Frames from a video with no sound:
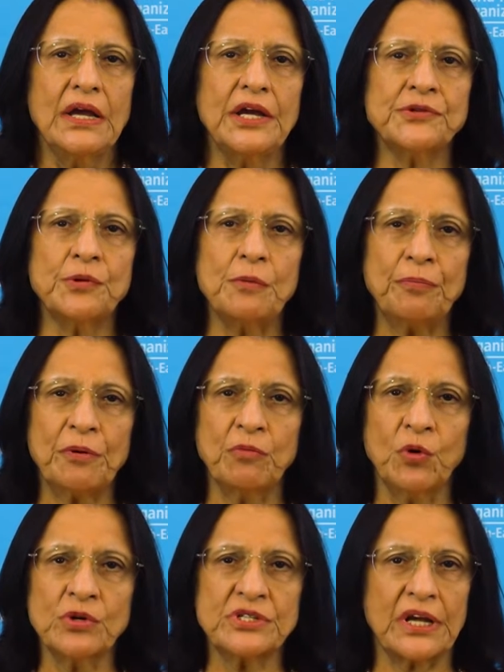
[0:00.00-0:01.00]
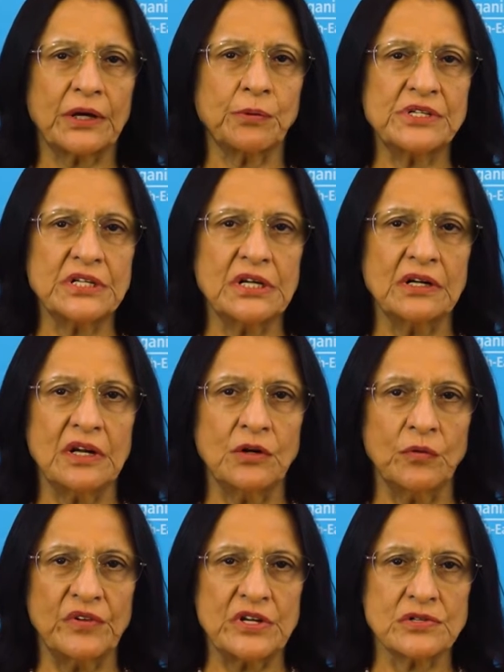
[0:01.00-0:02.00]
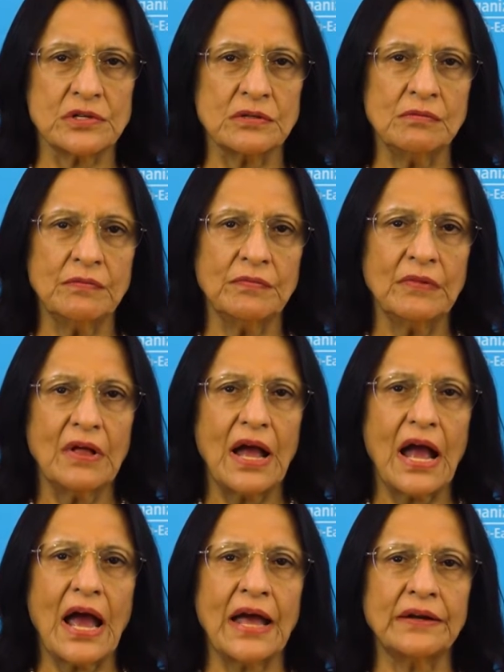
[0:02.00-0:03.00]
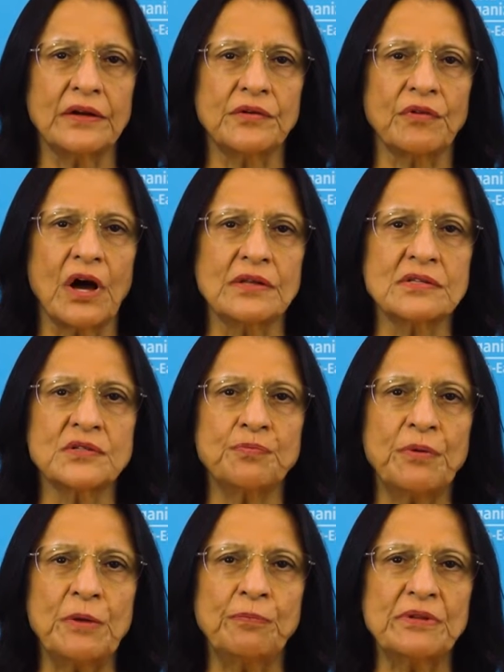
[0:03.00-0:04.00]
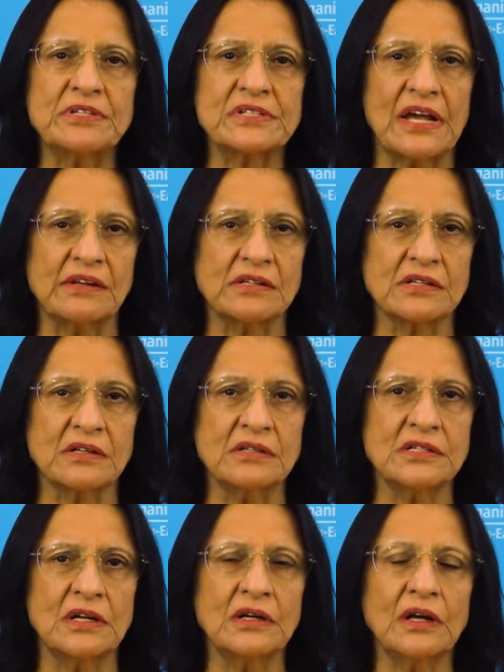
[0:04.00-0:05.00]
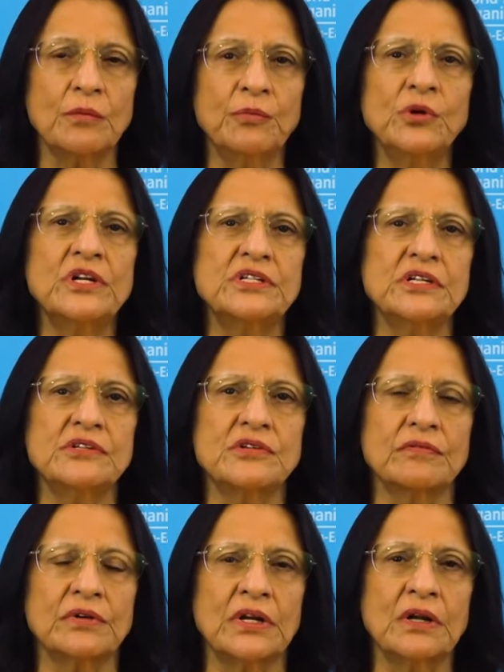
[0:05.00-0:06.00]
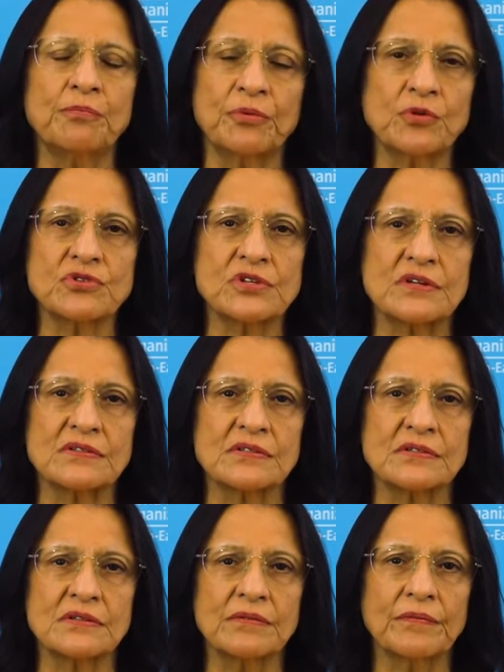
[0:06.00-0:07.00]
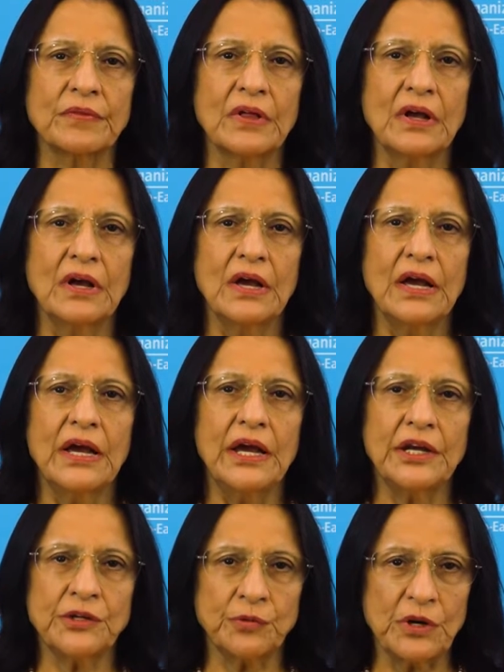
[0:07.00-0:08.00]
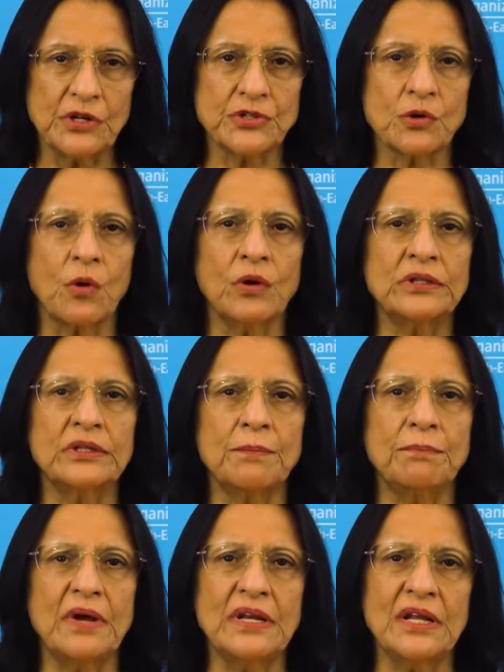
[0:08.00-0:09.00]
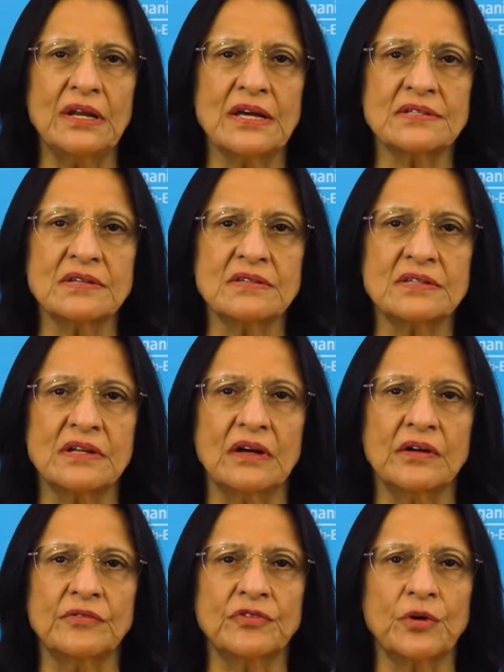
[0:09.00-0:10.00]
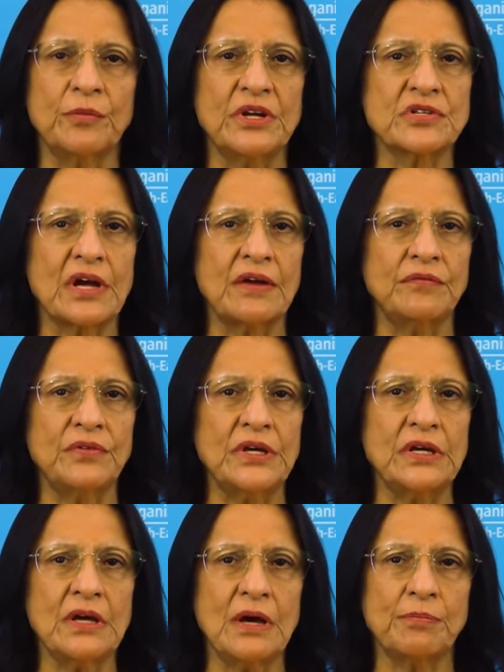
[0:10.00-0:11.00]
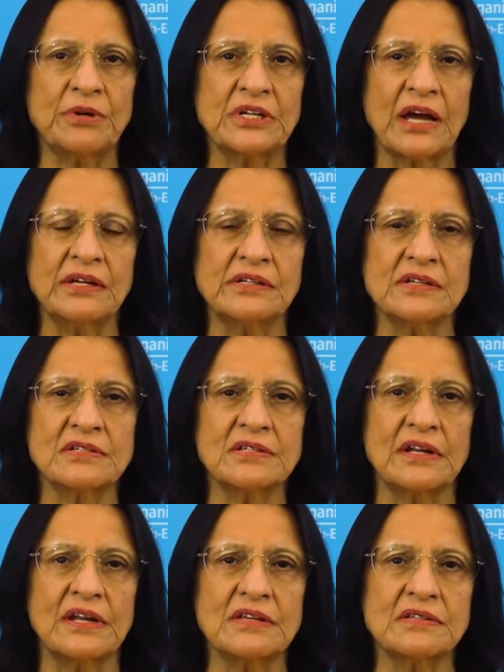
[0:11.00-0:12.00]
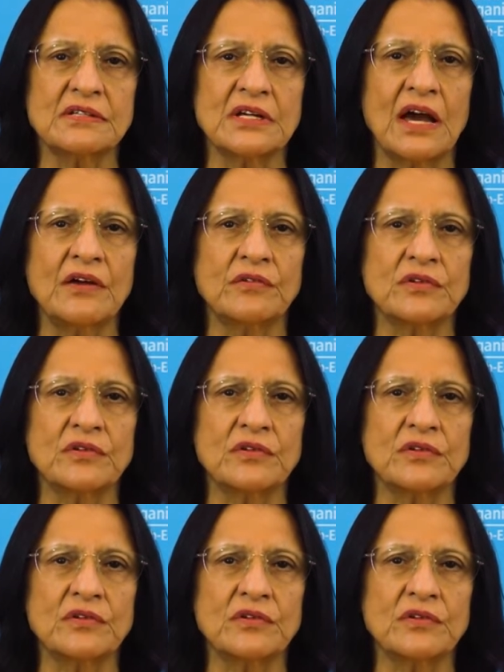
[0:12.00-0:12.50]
It will promote equity and innovation and advance people-centered and community-driven approaches. It will draw on the many lessons learned from HIV, hepatitis, and STI